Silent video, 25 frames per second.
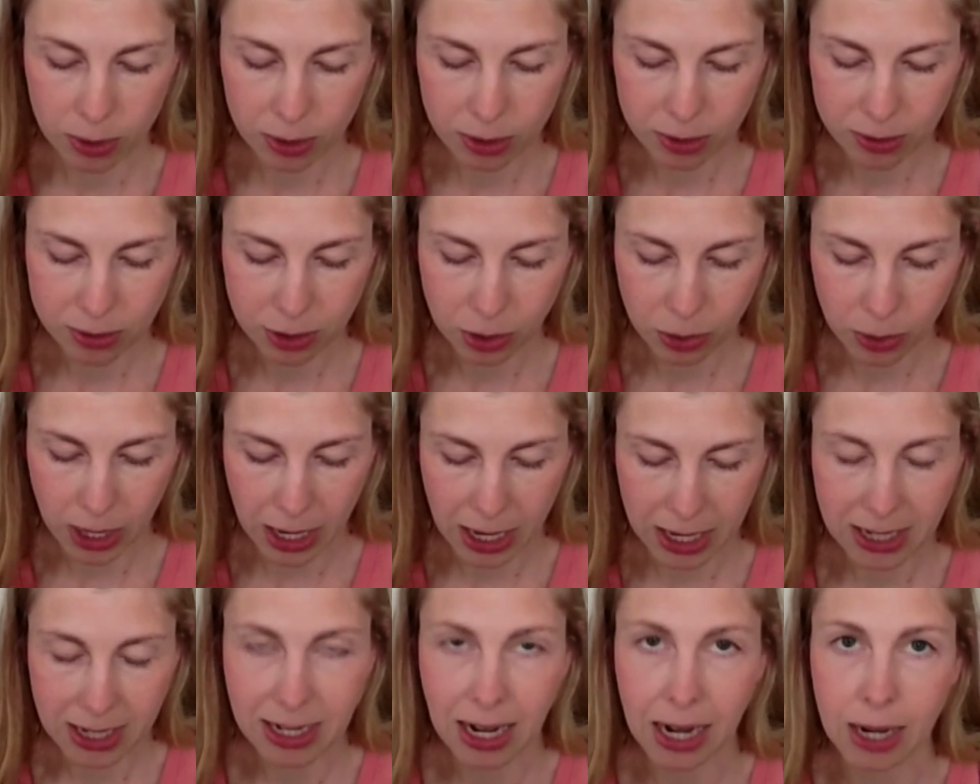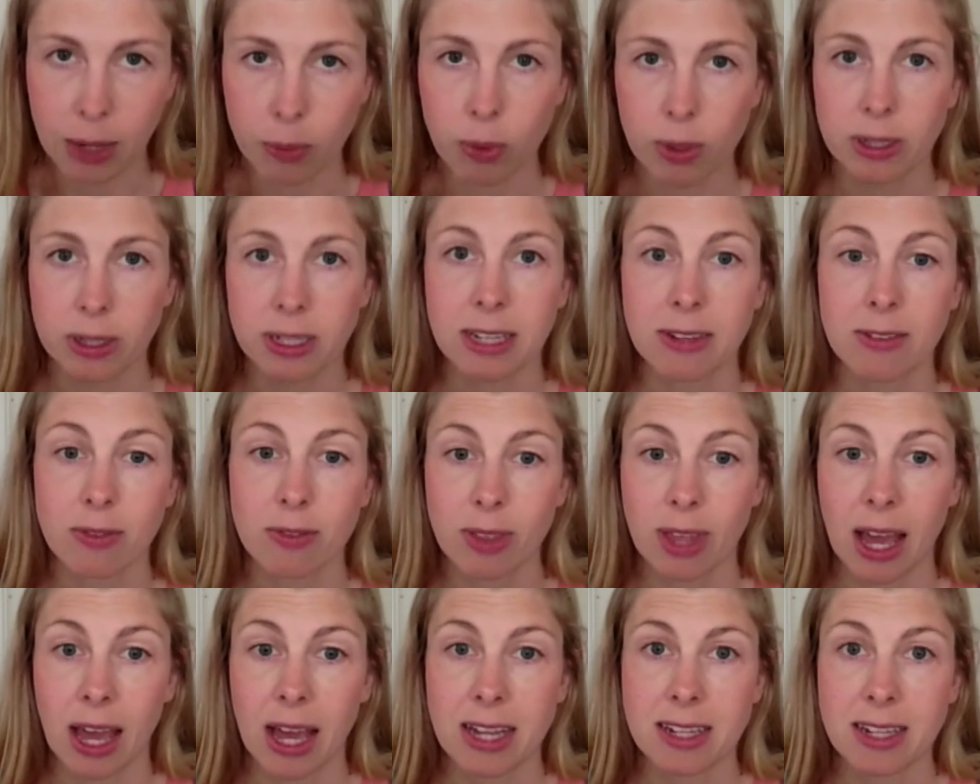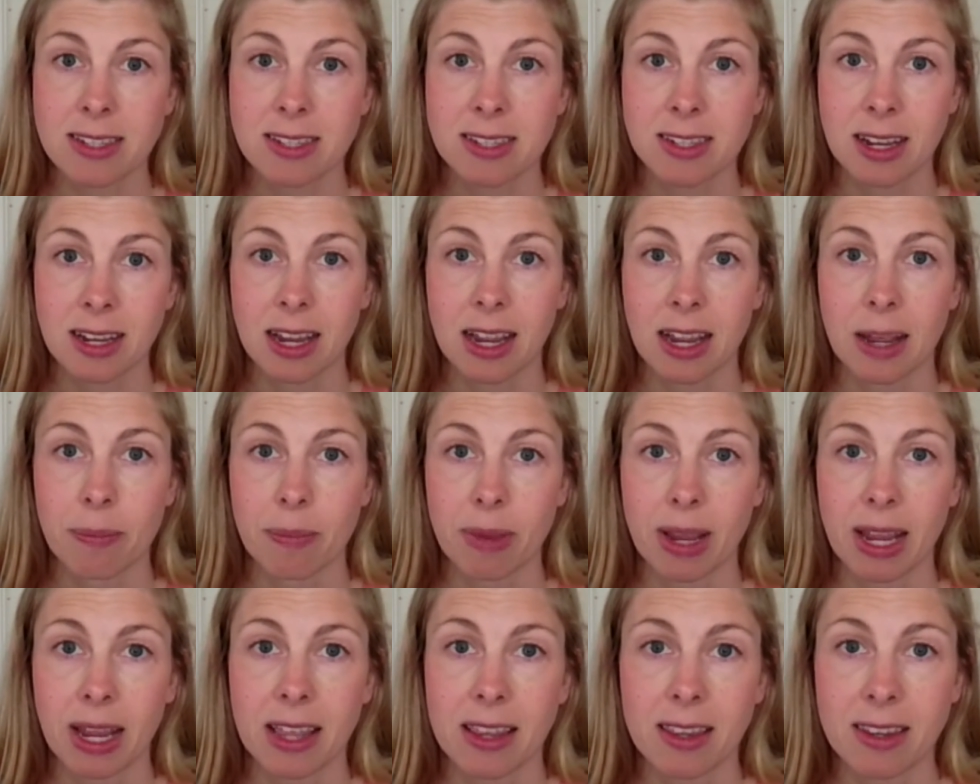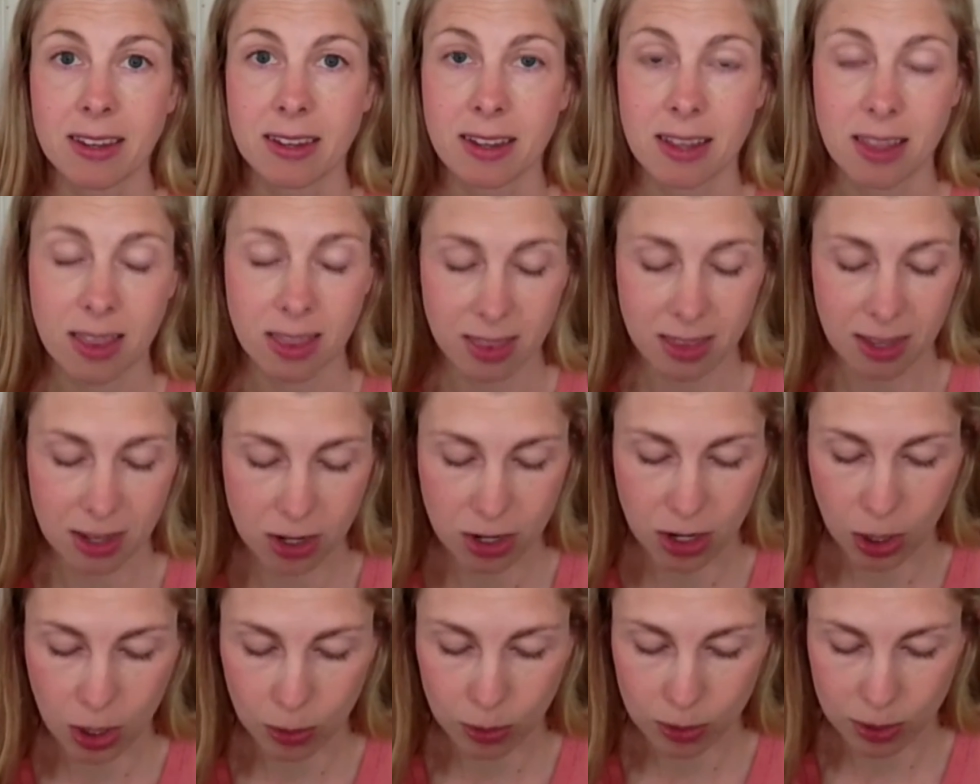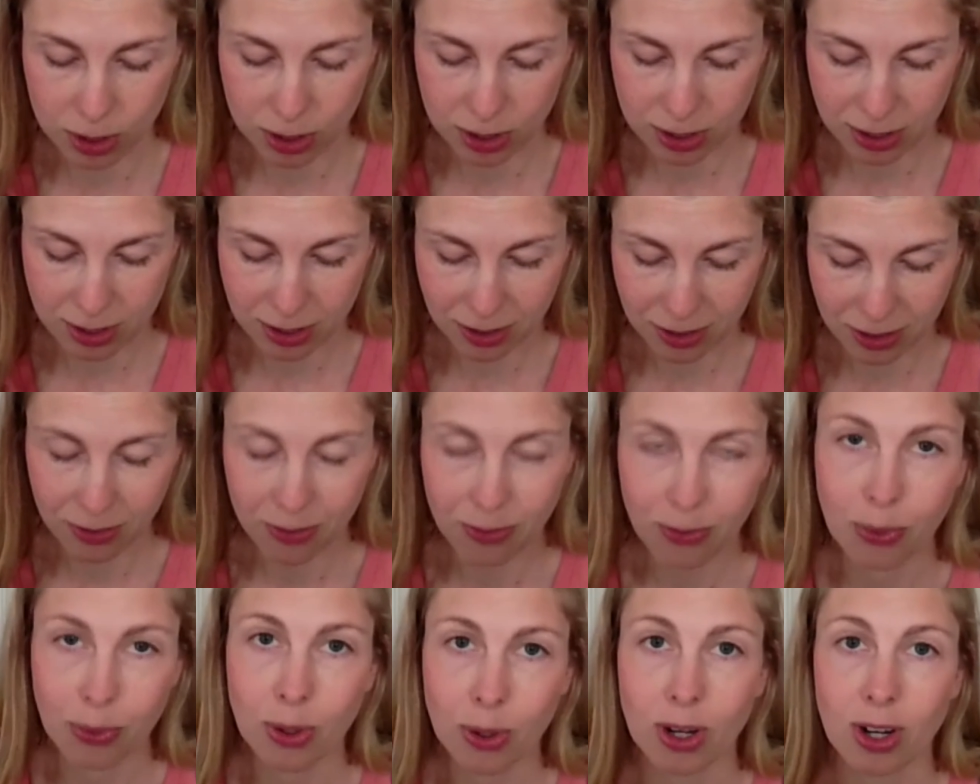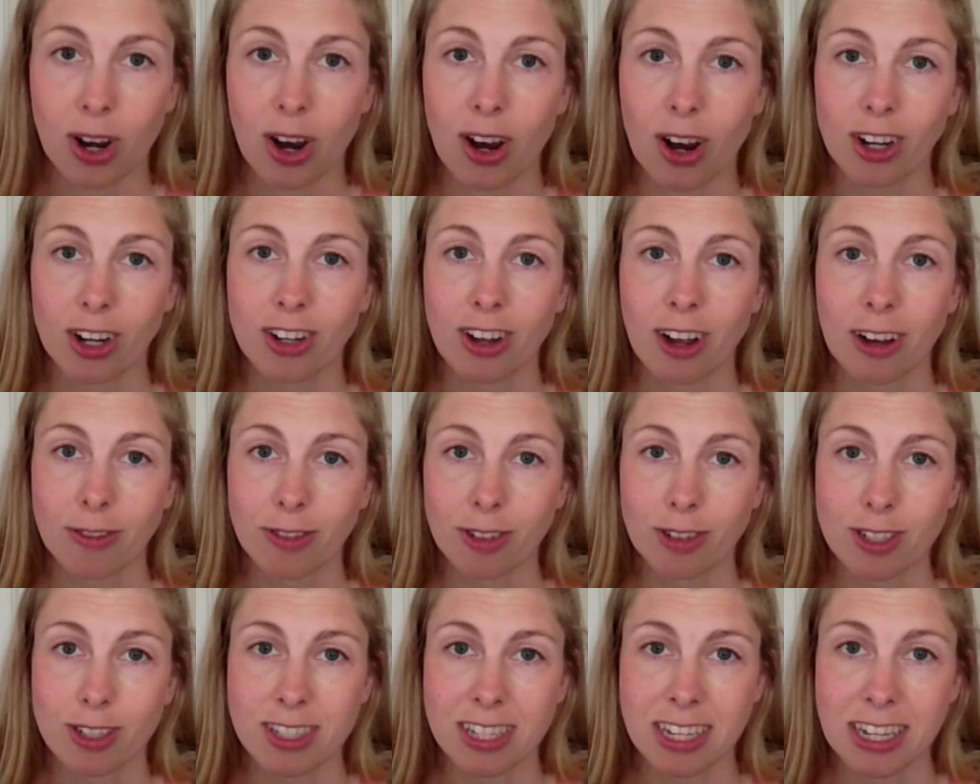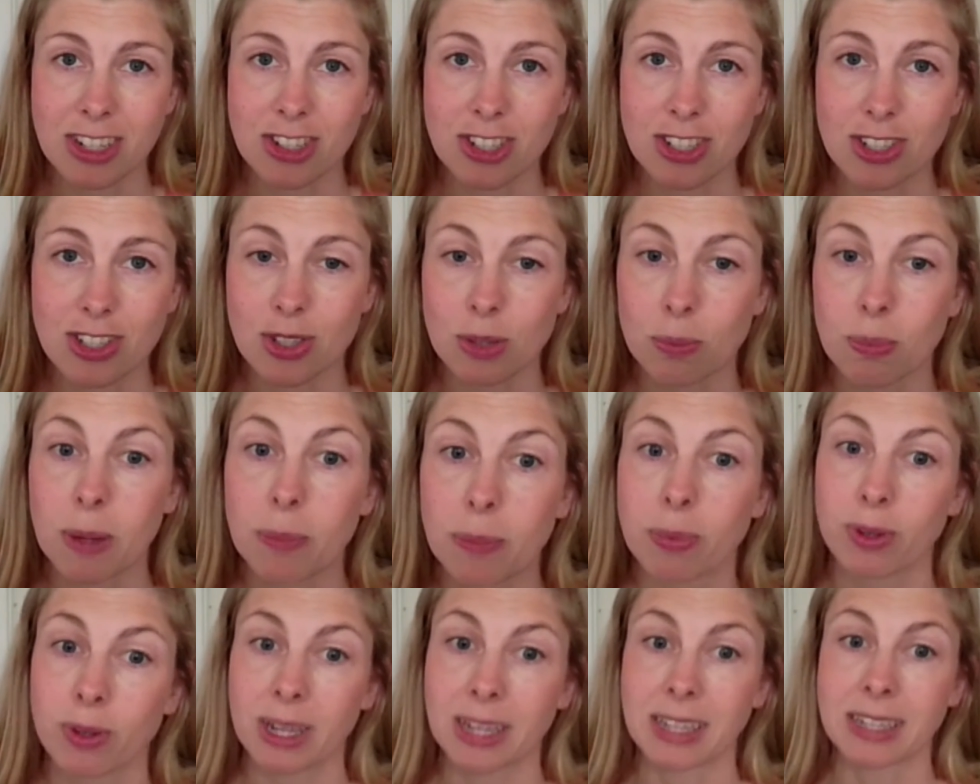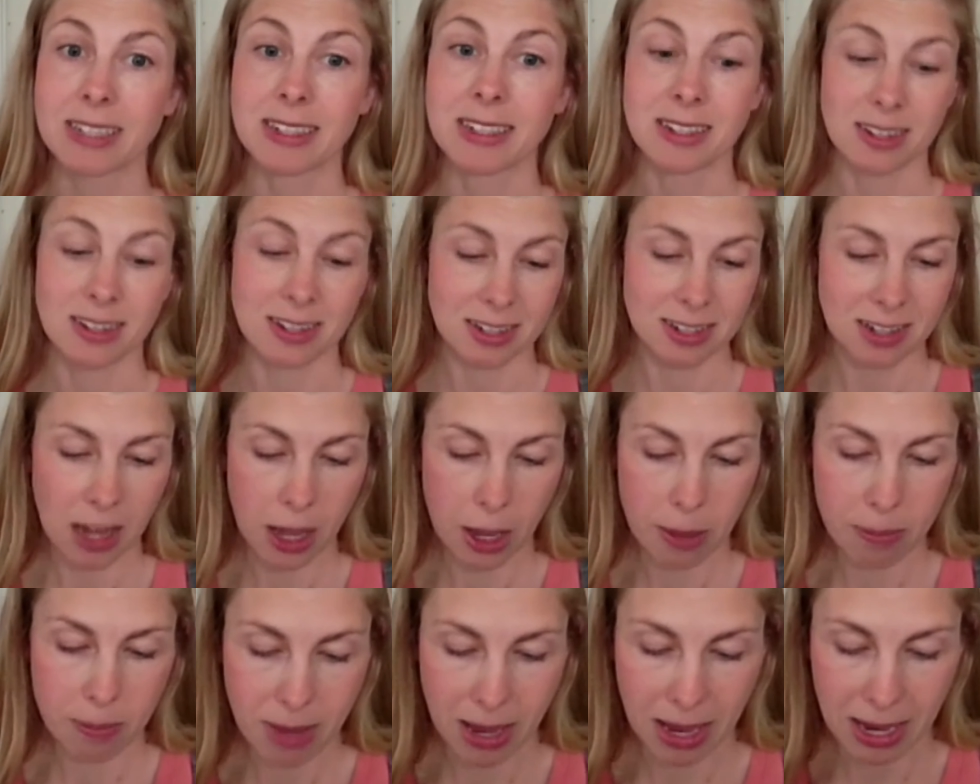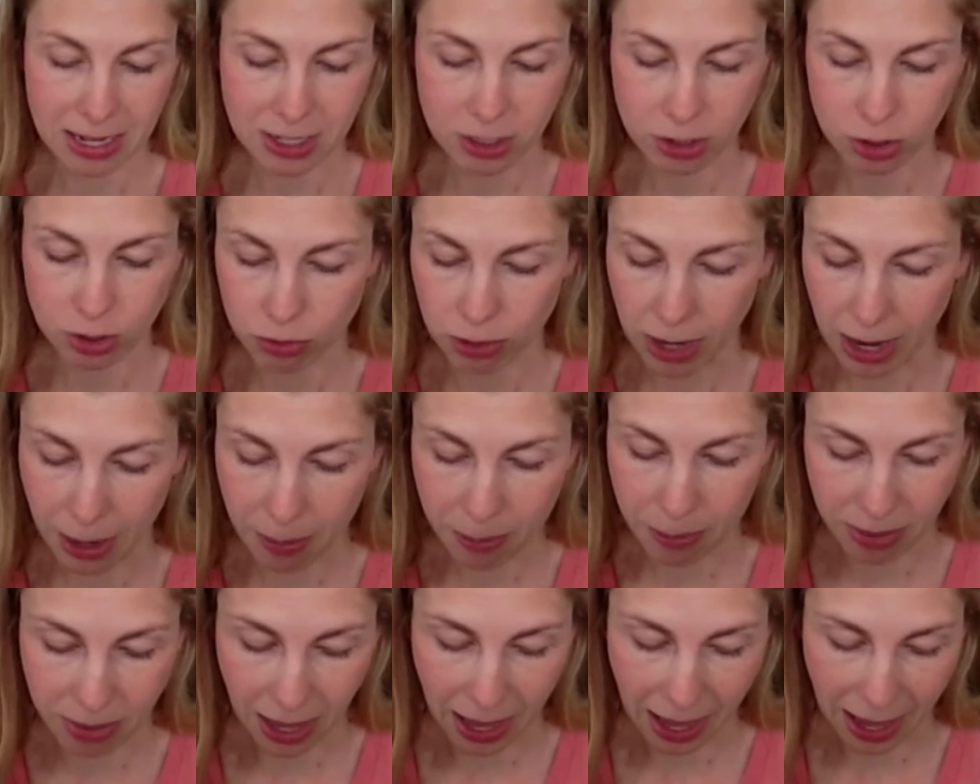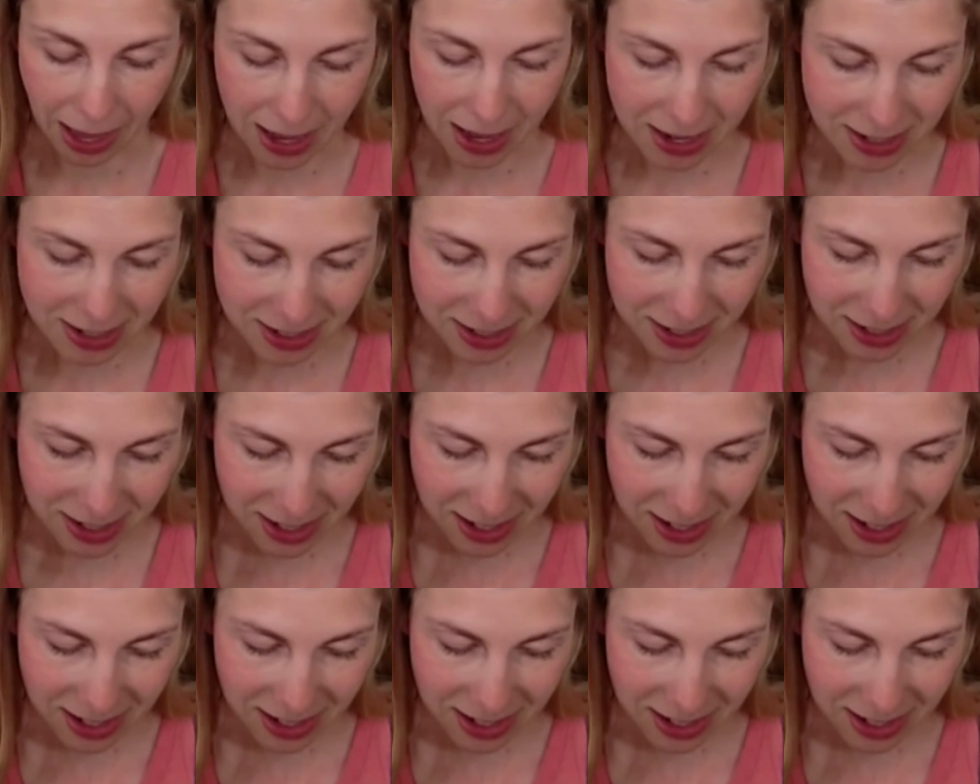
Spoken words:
I will go ahead and I will give that in the notes for our conversation so people can come and grab that.